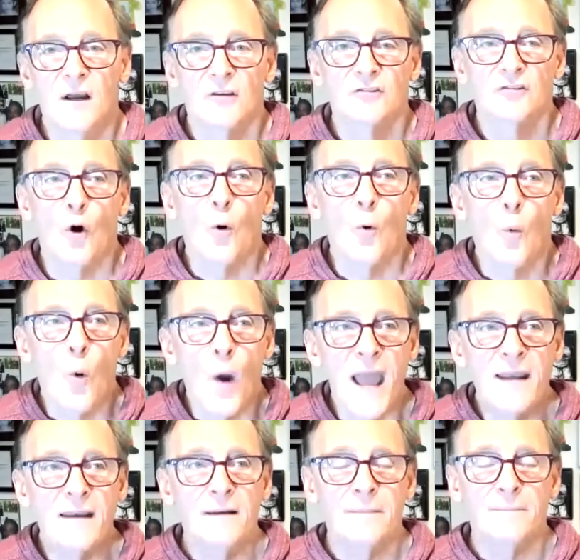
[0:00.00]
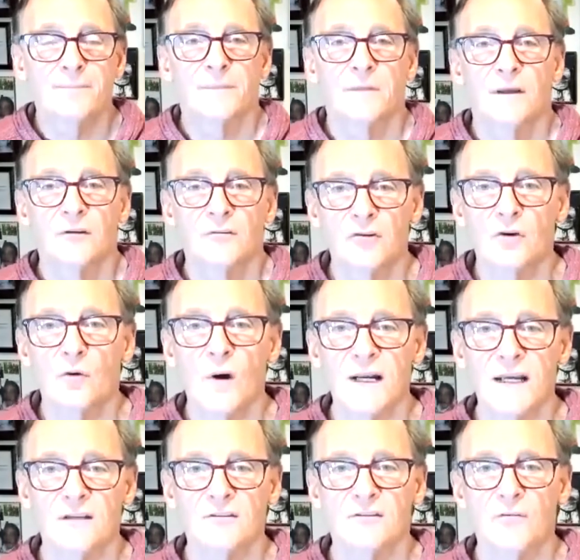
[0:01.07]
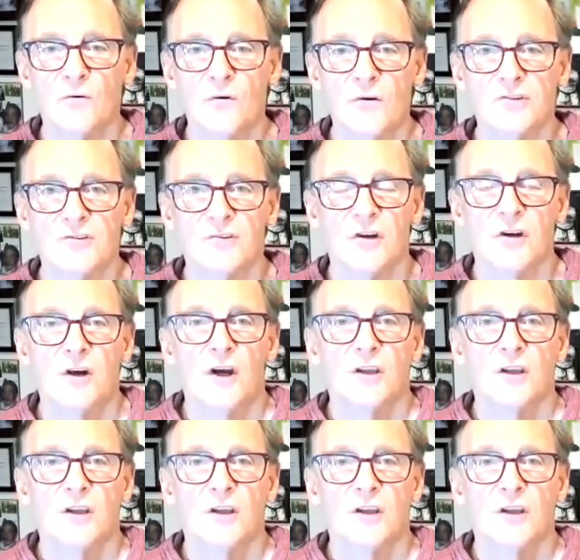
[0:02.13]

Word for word: So when do you want to get divorced?